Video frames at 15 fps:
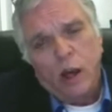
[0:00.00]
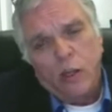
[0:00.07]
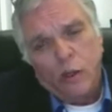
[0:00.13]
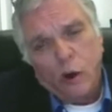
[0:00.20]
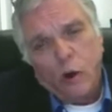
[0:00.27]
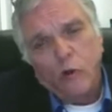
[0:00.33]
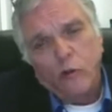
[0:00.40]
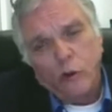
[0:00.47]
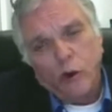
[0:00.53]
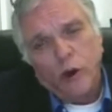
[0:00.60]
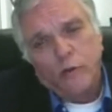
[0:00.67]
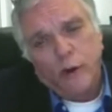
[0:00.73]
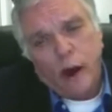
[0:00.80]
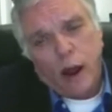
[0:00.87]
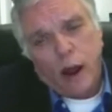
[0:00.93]
Those
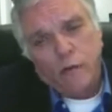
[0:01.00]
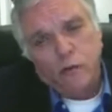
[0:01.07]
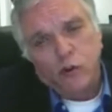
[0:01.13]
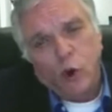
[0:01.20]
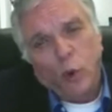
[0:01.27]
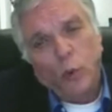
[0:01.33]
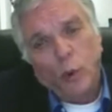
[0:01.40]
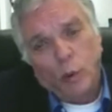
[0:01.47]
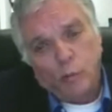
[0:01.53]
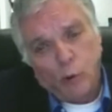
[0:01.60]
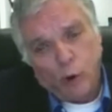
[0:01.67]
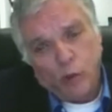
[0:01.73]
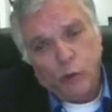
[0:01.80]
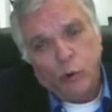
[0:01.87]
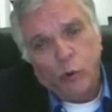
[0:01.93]
35 children were
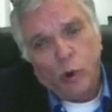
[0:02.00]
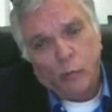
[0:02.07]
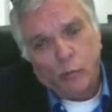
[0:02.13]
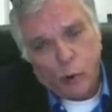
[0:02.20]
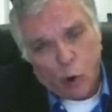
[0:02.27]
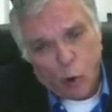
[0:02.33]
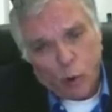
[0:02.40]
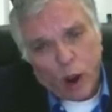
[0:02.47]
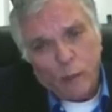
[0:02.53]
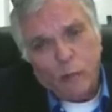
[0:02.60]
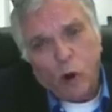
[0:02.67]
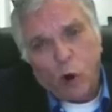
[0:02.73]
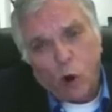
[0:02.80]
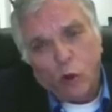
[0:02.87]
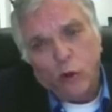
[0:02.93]
put through a
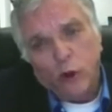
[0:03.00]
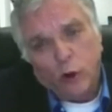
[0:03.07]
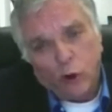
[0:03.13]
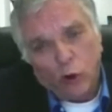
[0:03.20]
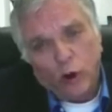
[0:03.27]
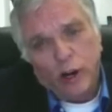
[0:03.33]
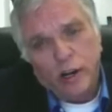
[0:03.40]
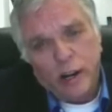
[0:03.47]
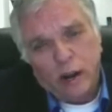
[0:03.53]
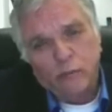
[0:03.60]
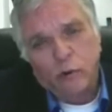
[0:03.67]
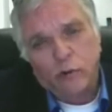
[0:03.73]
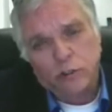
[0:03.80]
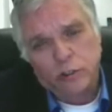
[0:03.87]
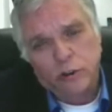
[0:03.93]
program called the Early
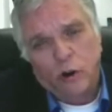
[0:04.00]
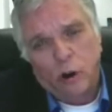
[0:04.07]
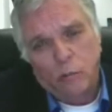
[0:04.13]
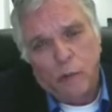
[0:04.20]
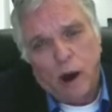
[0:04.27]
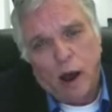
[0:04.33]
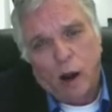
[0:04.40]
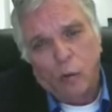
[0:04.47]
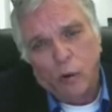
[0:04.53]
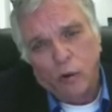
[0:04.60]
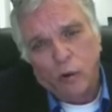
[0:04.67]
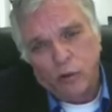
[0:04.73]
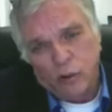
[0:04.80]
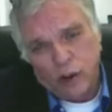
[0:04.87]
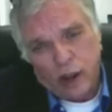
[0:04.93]
Denver Start Model,
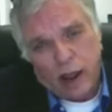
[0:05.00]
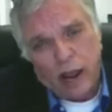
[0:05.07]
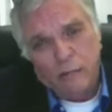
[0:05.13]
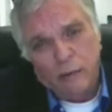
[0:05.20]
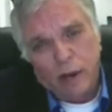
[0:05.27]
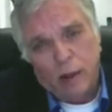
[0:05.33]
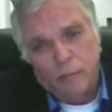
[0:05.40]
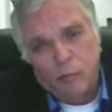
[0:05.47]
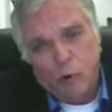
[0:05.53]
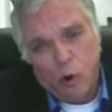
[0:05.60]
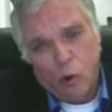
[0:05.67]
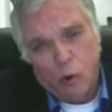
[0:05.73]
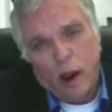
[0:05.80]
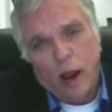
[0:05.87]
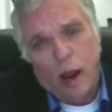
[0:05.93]
which is an ABA
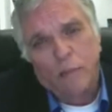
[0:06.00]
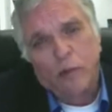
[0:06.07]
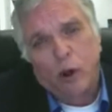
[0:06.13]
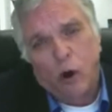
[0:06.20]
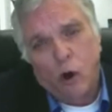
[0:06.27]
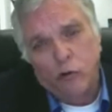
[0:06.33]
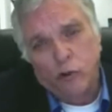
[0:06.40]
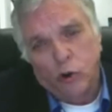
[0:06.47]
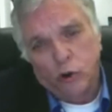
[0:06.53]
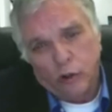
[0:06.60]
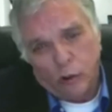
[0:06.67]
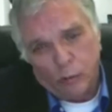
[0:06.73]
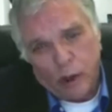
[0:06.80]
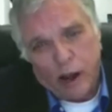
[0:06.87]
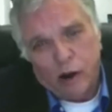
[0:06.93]
program. They also looked
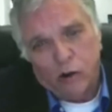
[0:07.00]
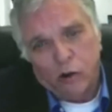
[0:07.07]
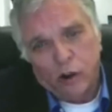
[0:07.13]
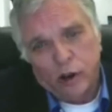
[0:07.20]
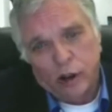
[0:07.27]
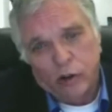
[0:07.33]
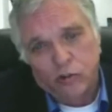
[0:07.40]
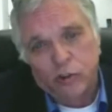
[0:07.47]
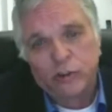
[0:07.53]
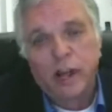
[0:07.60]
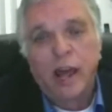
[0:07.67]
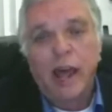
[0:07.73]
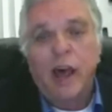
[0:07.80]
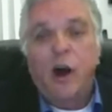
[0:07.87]
at their medical condition.